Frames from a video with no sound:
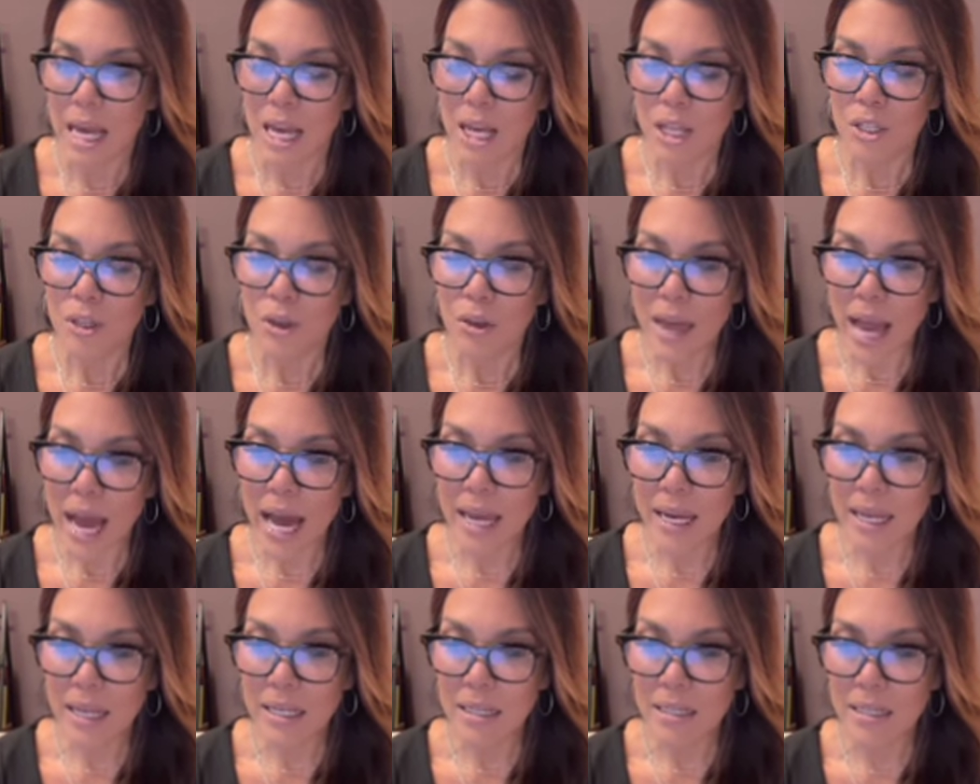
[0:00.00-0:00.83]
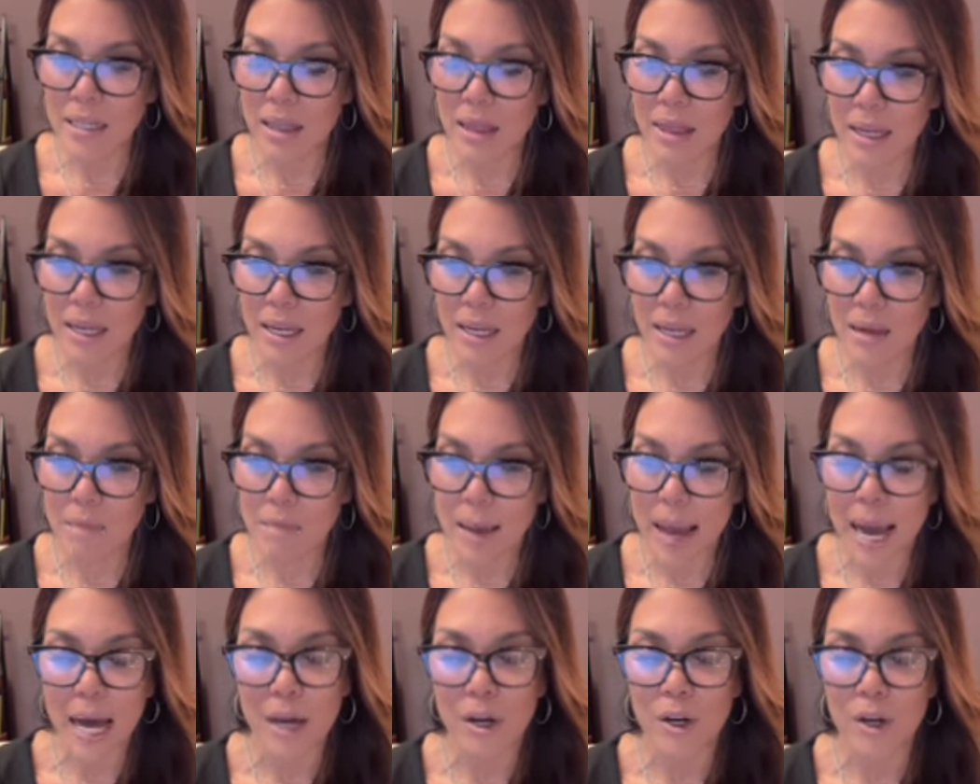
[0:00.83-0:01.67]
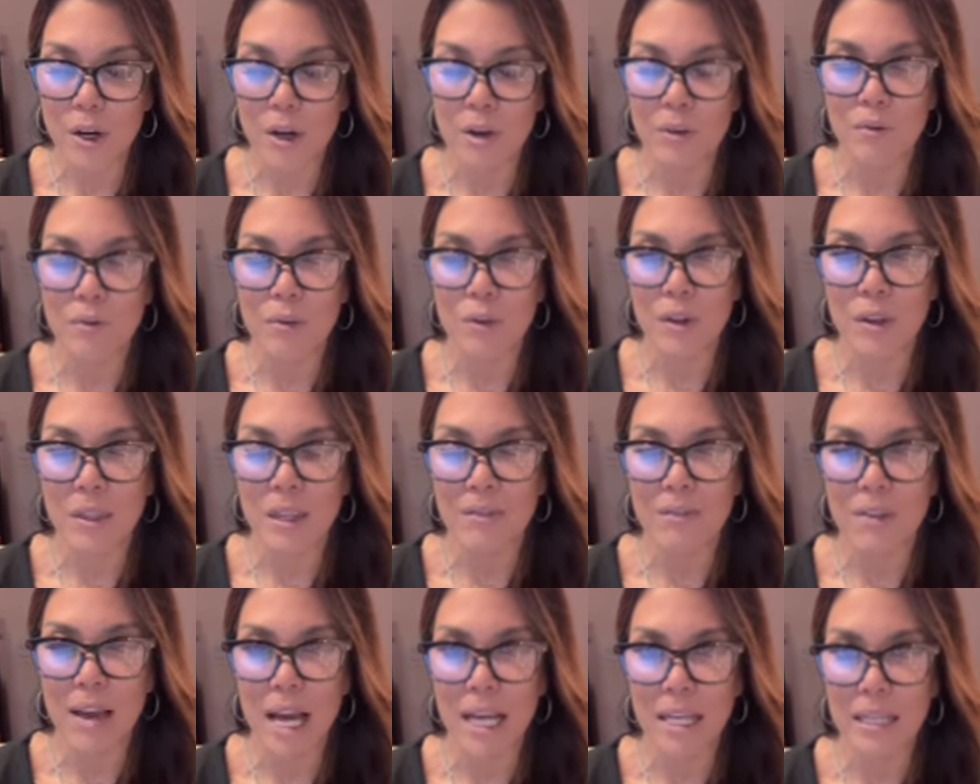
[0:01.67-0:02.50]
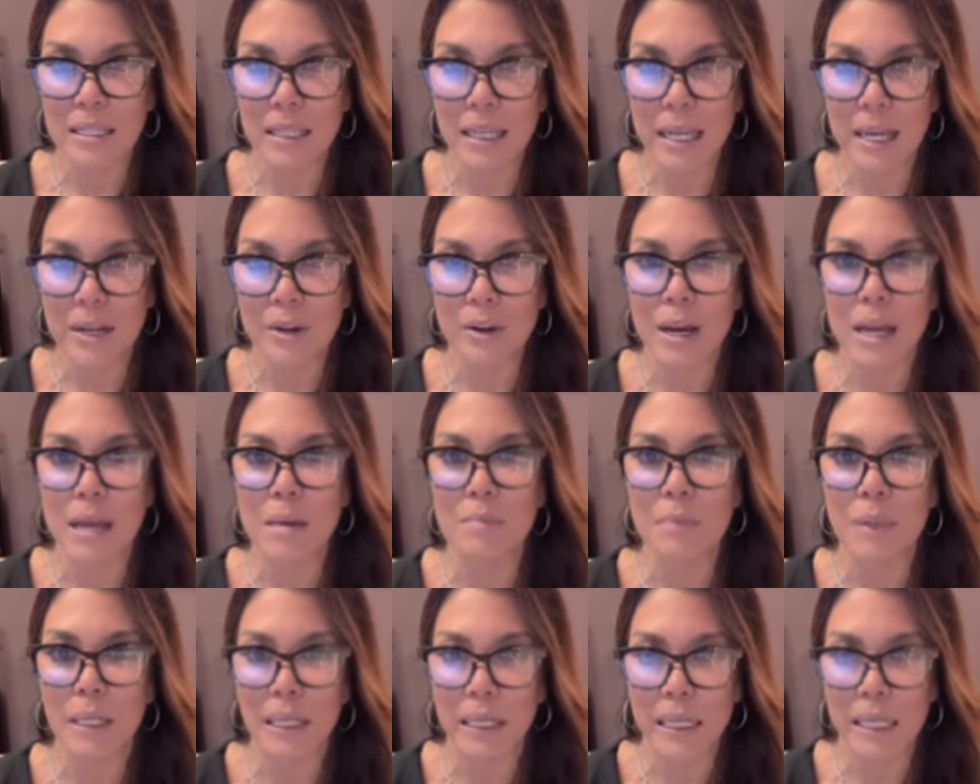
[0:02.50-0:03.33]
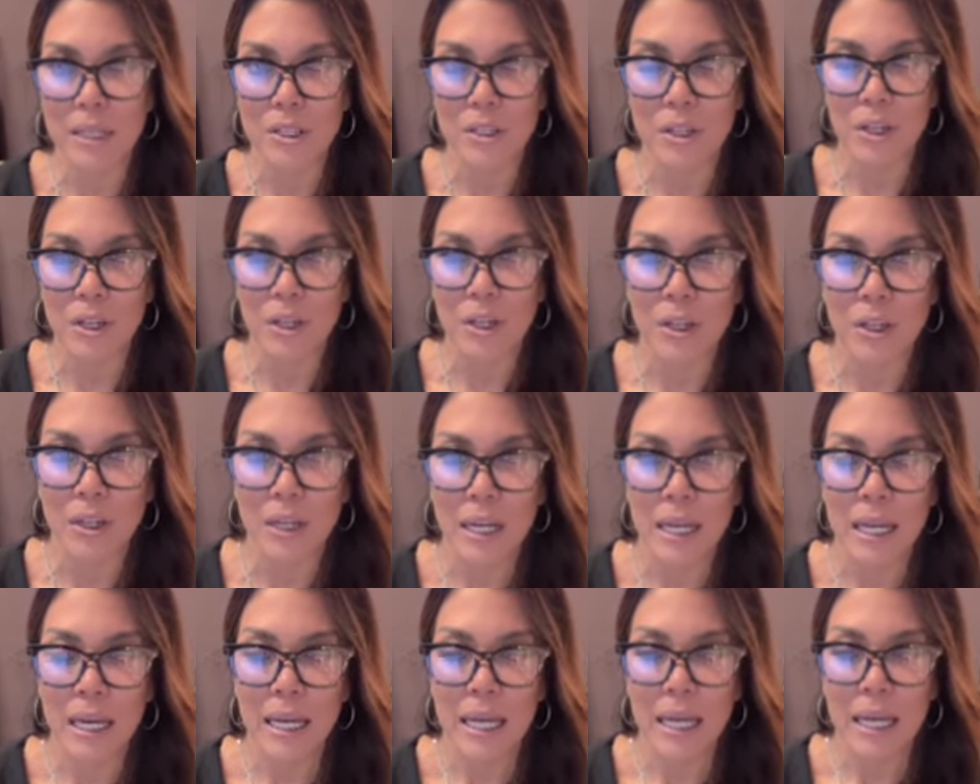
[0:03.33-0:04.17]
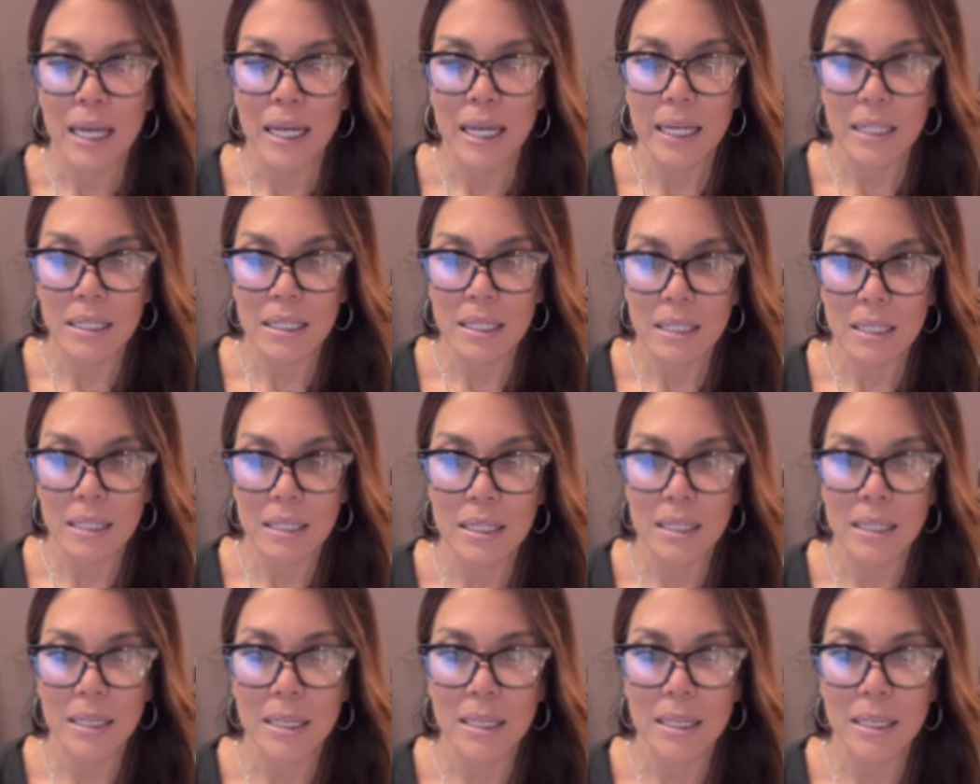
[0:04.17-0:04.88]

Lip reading: So that is the pattern for the vacillator and pleaser. It's